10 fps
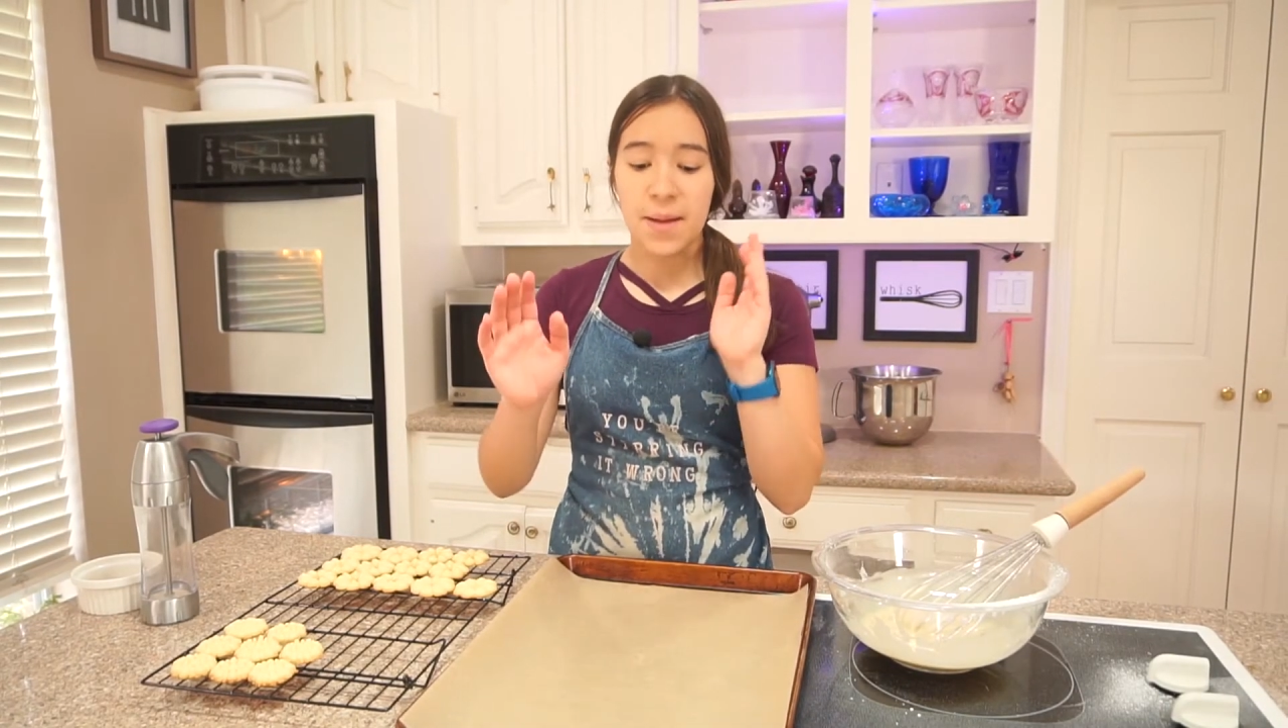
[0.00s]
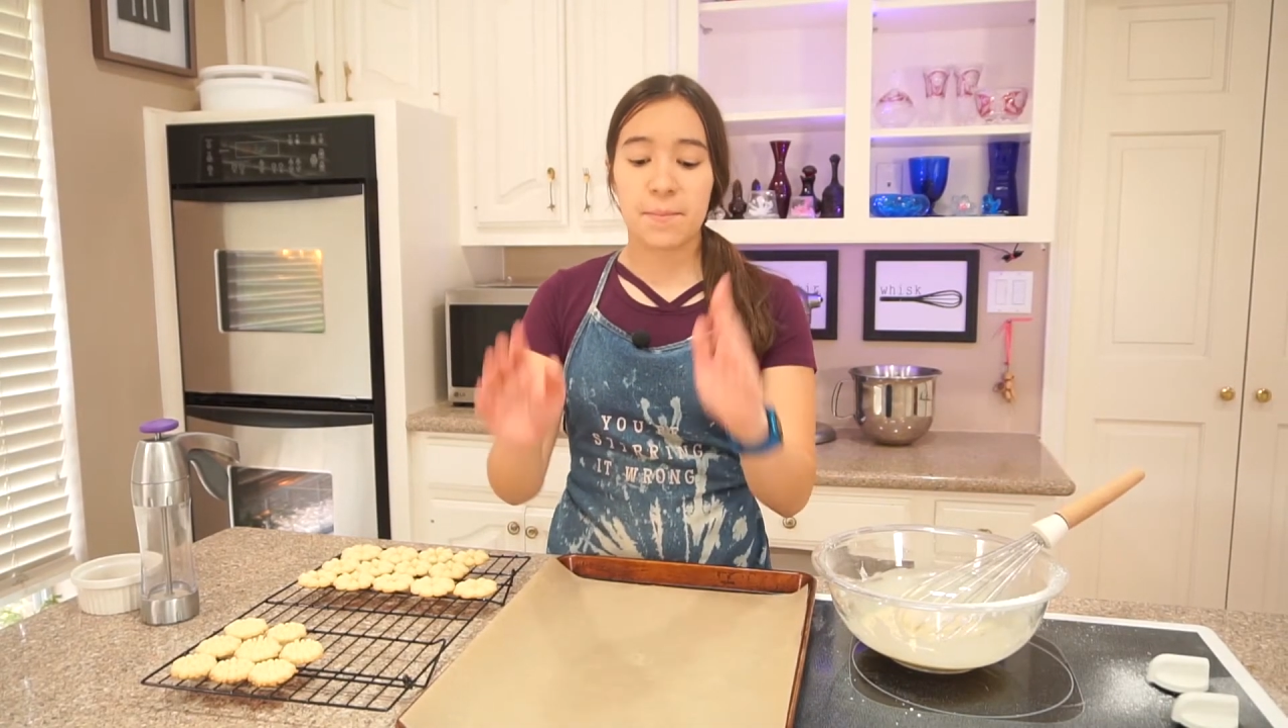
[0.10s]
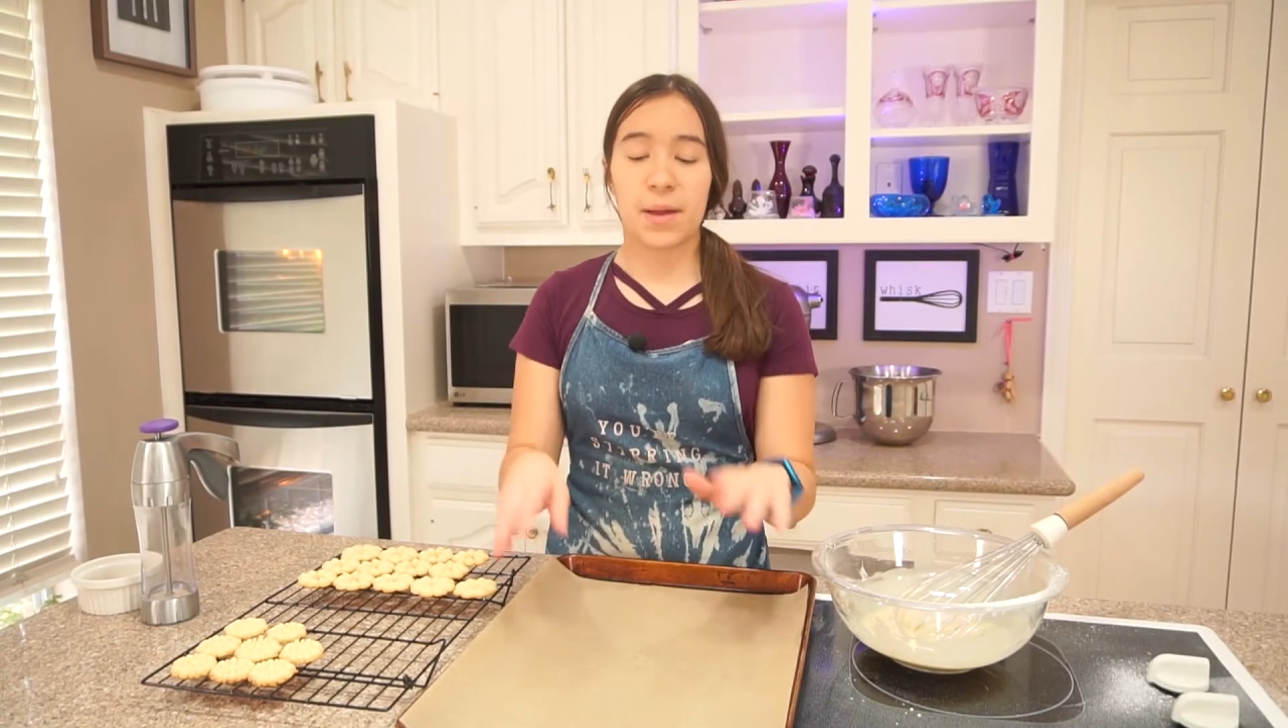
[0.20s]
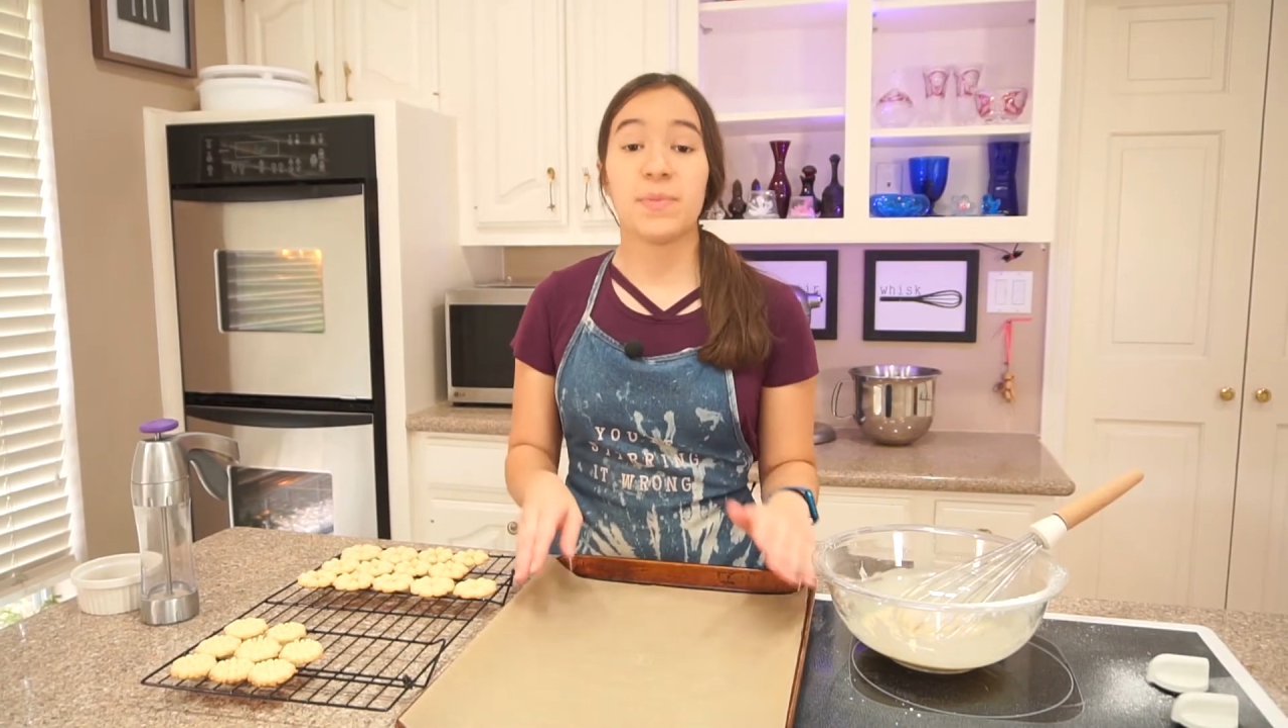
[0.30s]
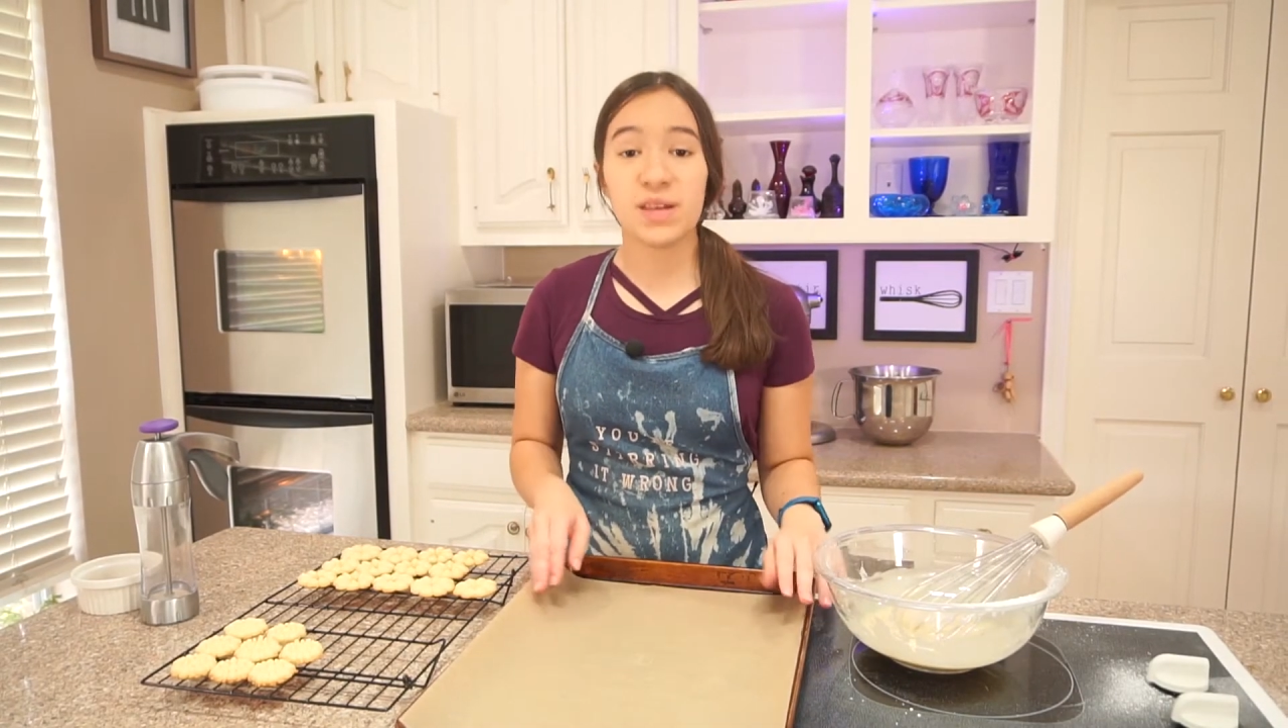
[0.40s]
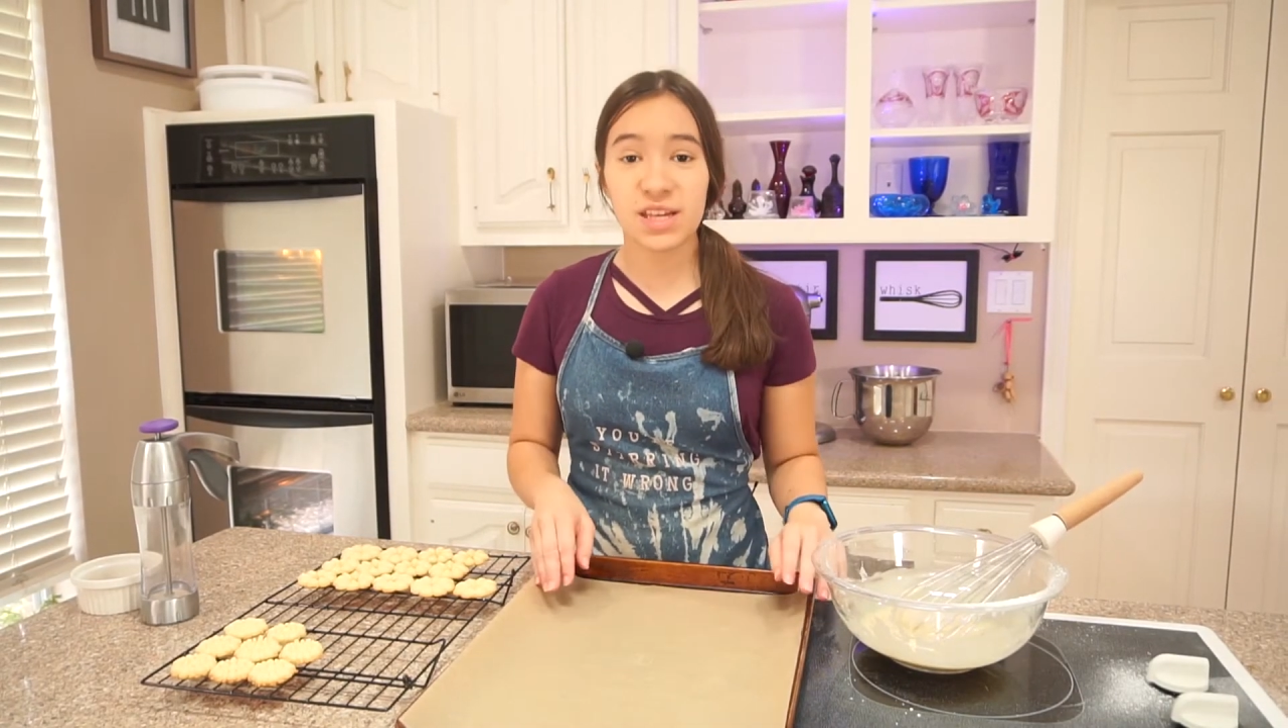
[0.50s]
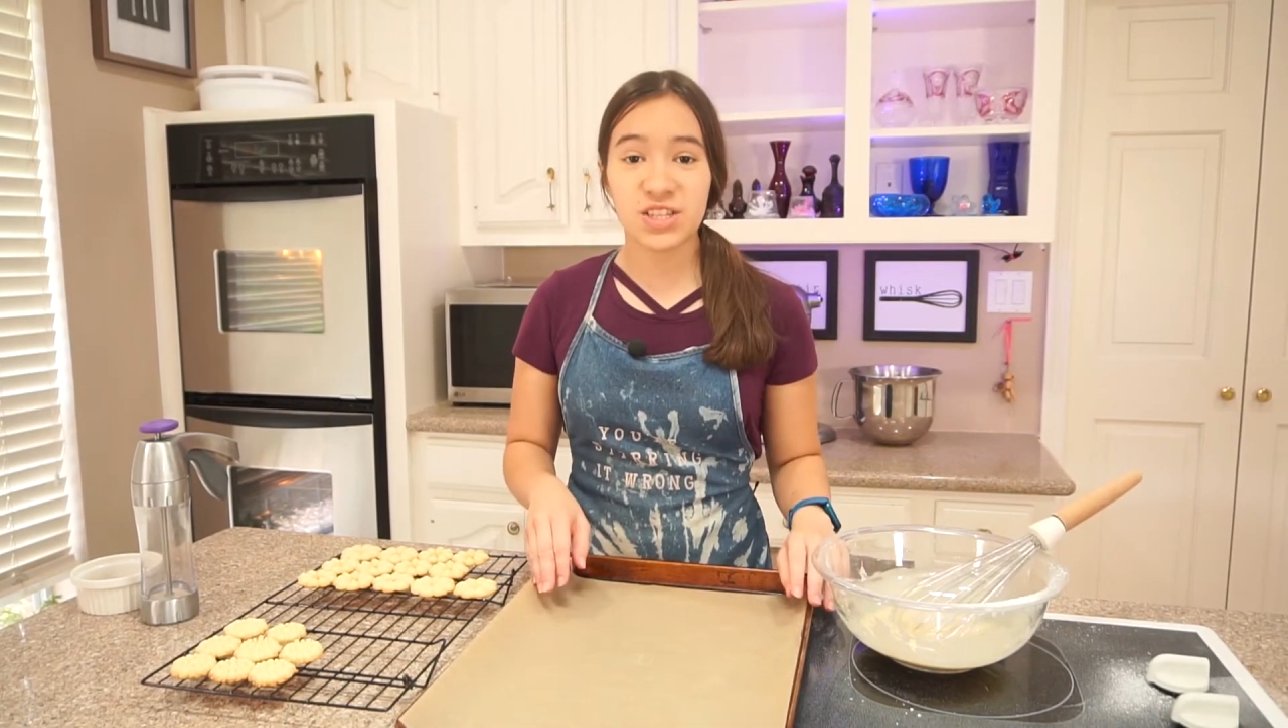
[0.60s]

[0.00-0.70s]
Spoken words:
my baking